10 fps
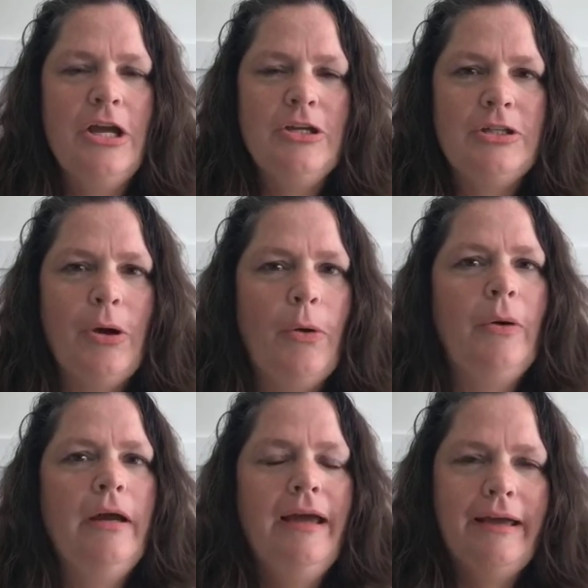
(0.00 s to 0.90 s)

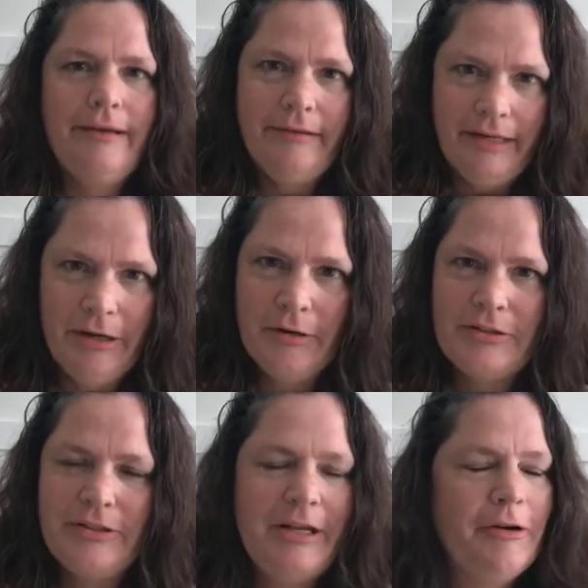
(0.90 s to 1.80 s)
So
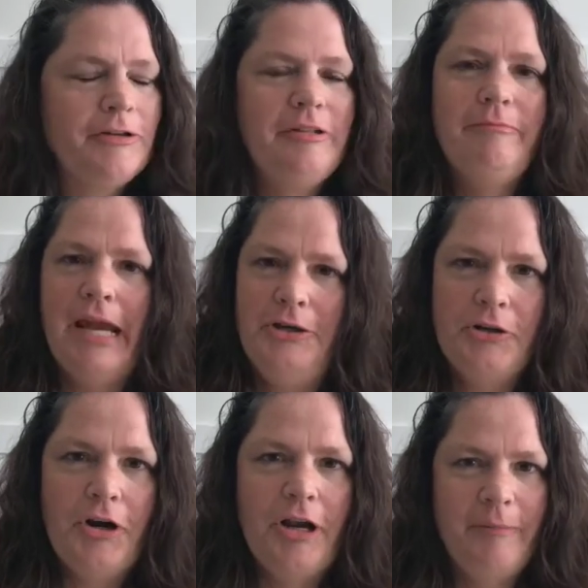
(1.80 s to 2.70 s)
here's the major
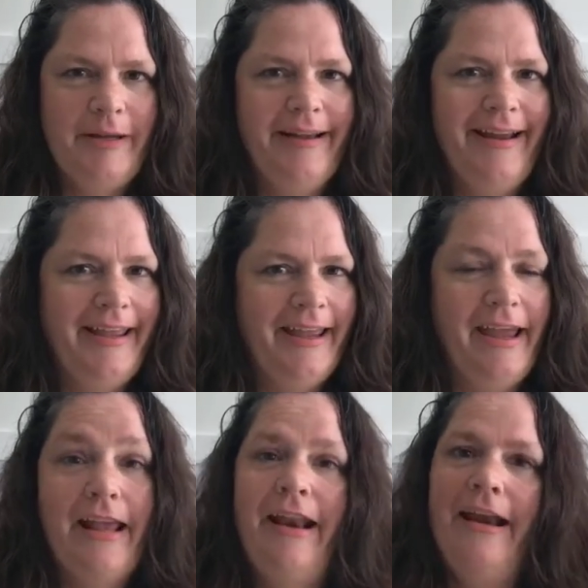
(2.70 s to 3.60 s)
argument I get,
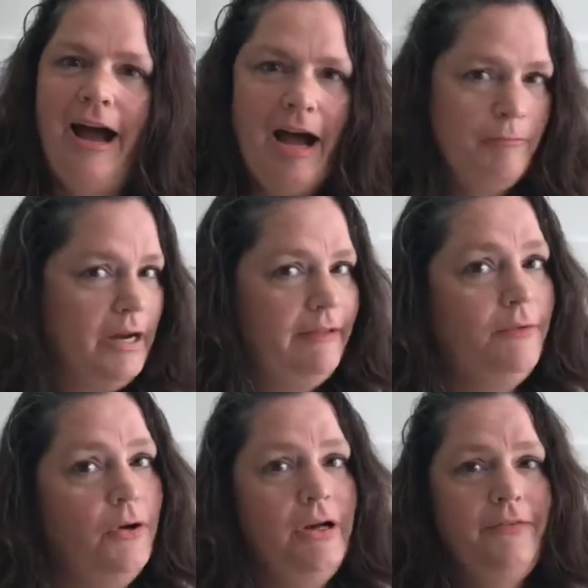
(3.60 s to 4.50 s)
and I'm ready
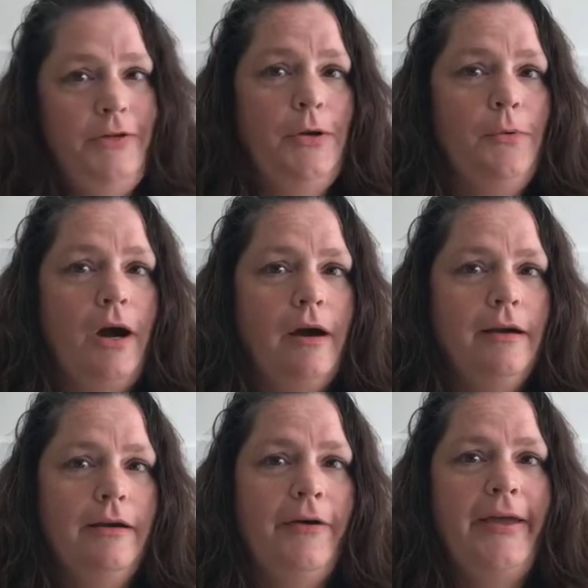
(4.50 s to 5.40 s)
for it if you are,
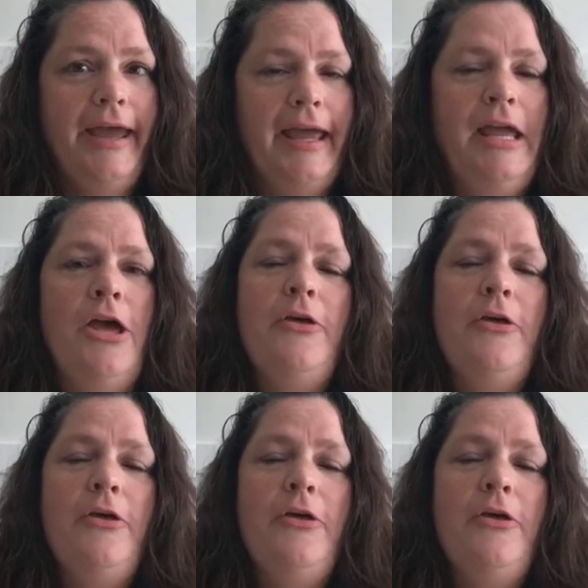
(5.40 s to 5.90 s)
okay?